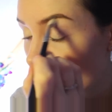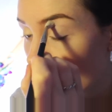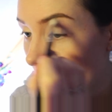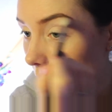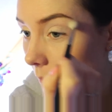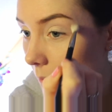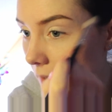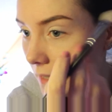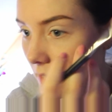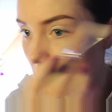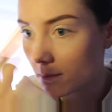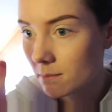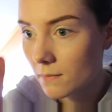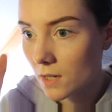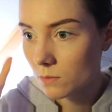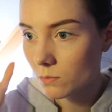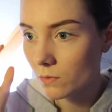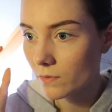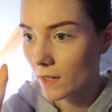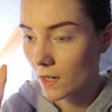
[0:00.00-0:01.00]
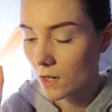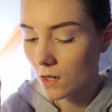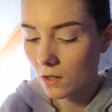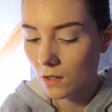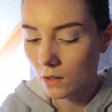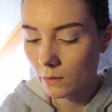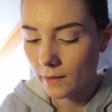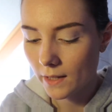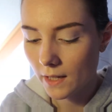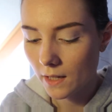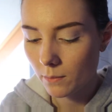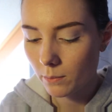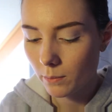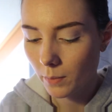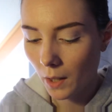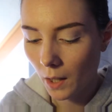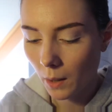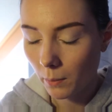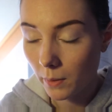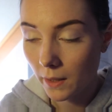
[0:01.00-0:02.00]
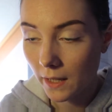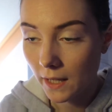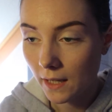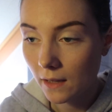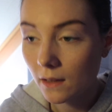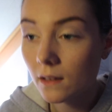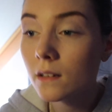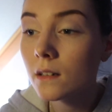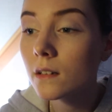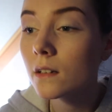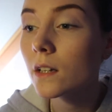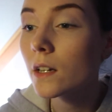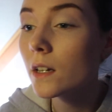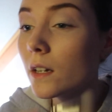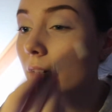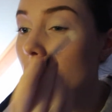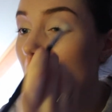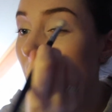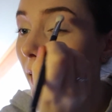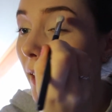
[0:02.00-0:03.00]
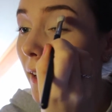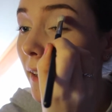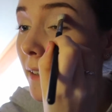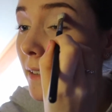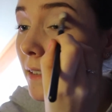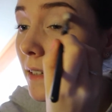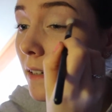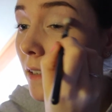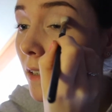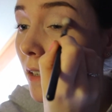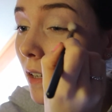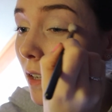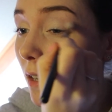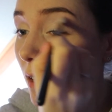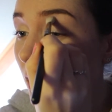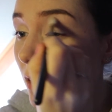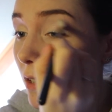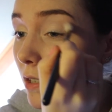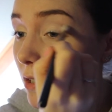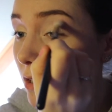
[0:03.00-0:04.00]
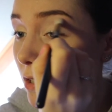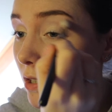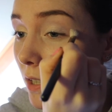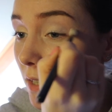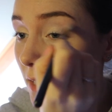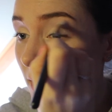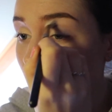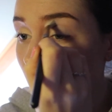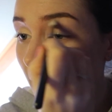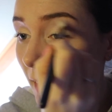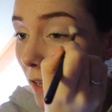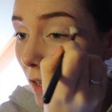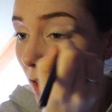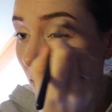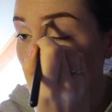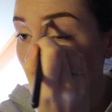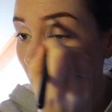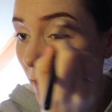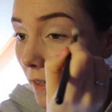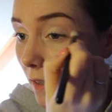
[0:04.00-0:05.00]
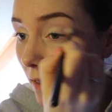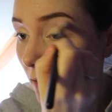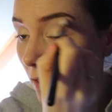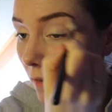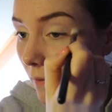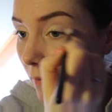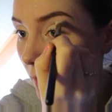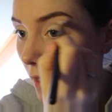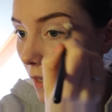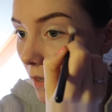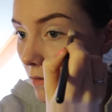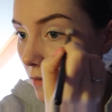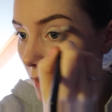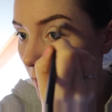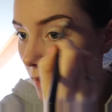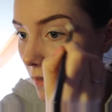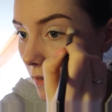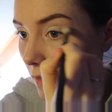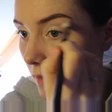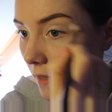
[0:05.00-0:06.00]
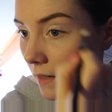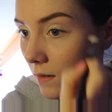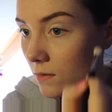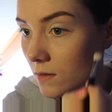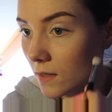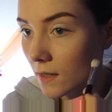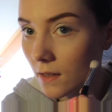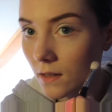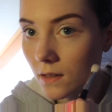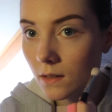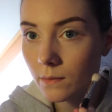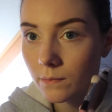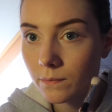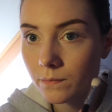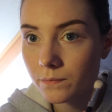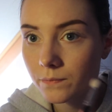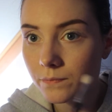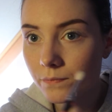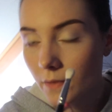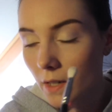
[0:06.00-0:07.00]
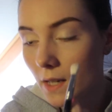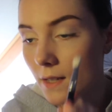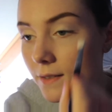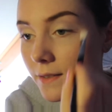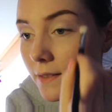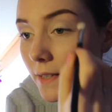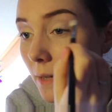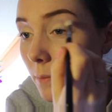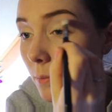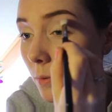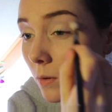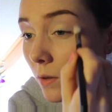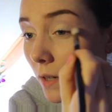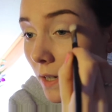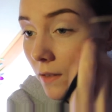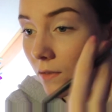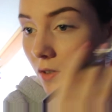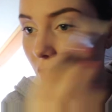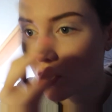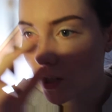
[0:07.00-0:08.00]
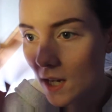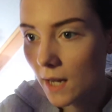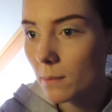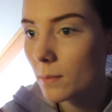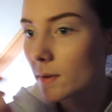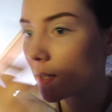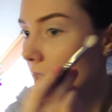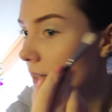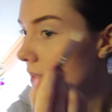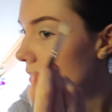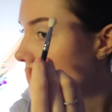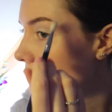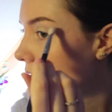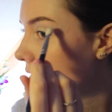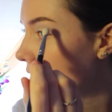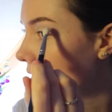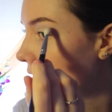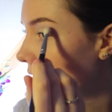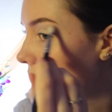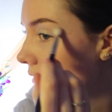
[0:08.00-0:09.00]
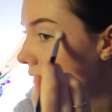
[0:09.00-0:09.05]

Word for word: um, and it's much more like a glowy purpley look. And she did that look, and I was like, that was like a a staple kind of shape that I started to do